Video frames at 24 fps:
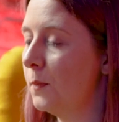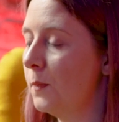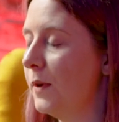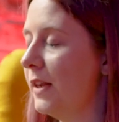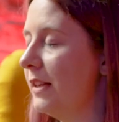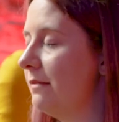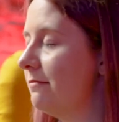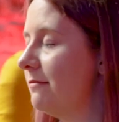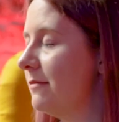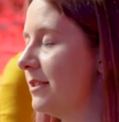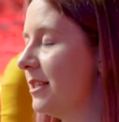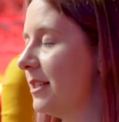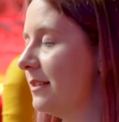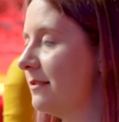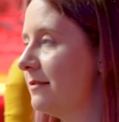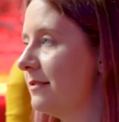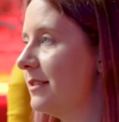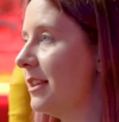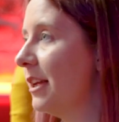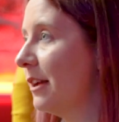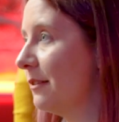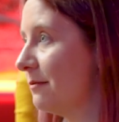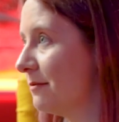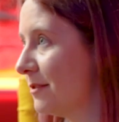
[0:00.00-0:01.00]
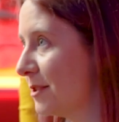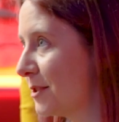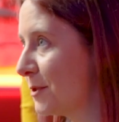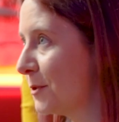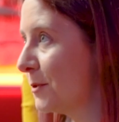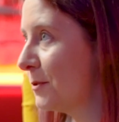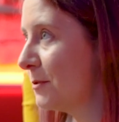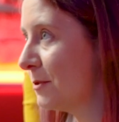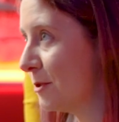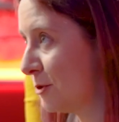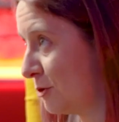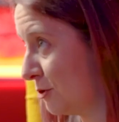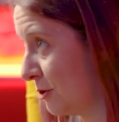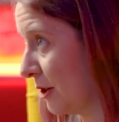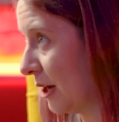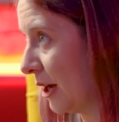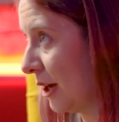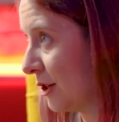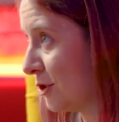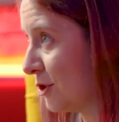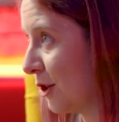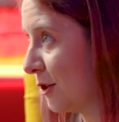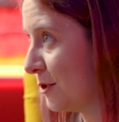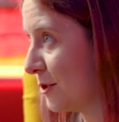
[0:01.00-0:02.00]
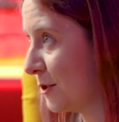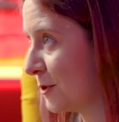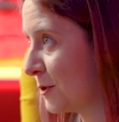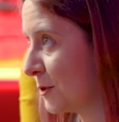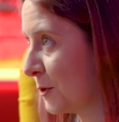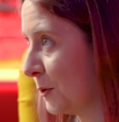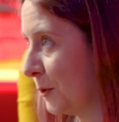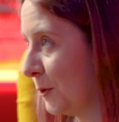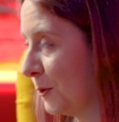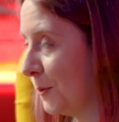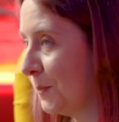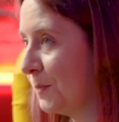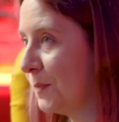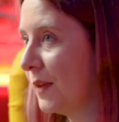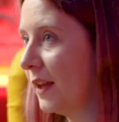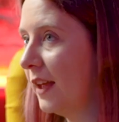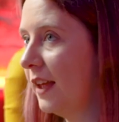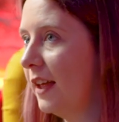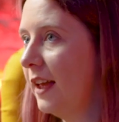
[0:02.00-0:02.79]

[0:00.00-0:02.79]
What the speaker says: we did shows at school,